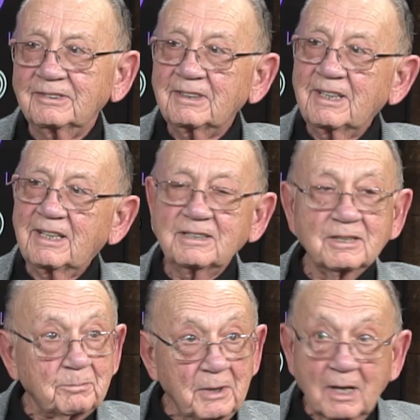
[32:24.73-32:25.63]
I
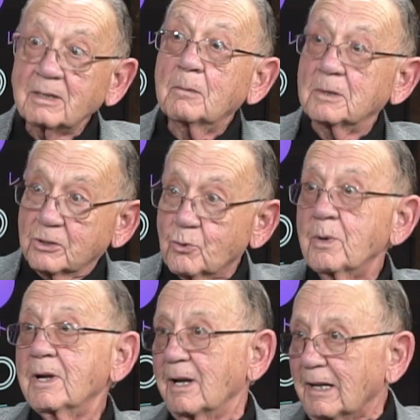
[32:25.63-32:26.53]
said, because I'm a
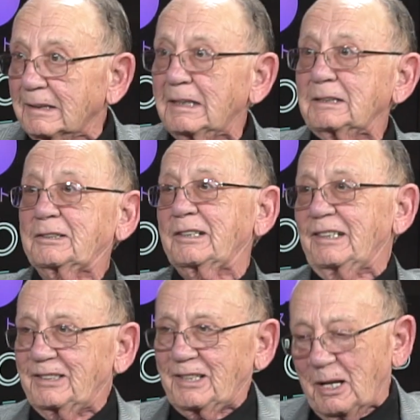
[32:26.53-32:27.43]
street guy. I
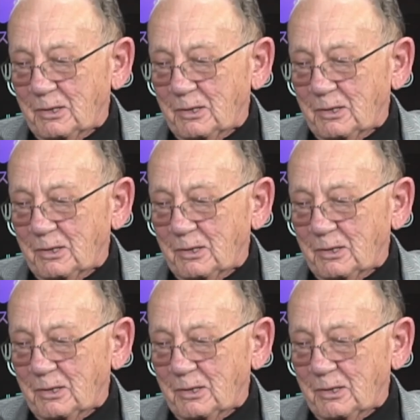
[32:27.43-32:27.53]
said, so I